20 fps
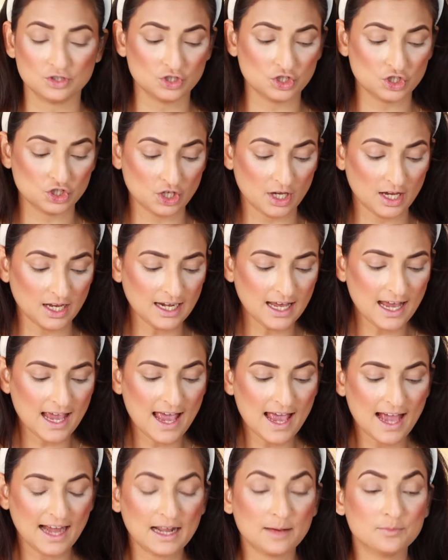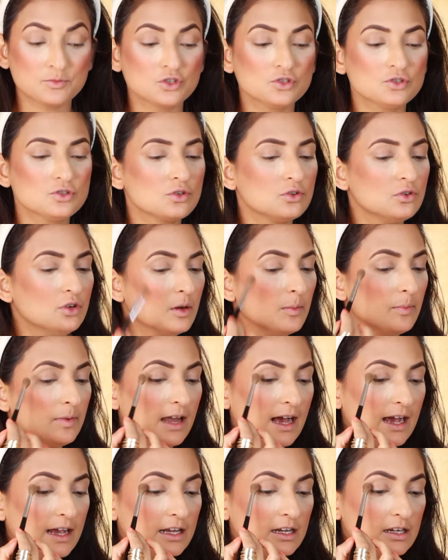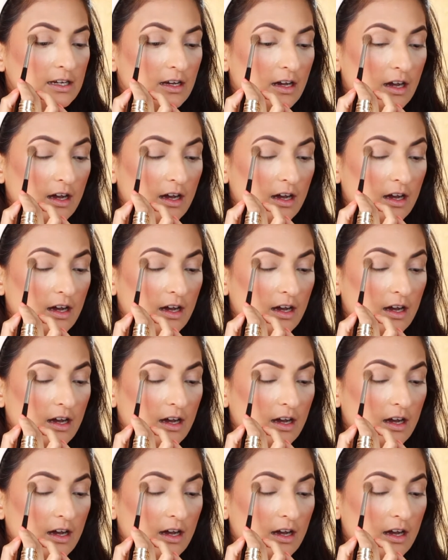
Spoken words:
shade, and I'm just going to apply it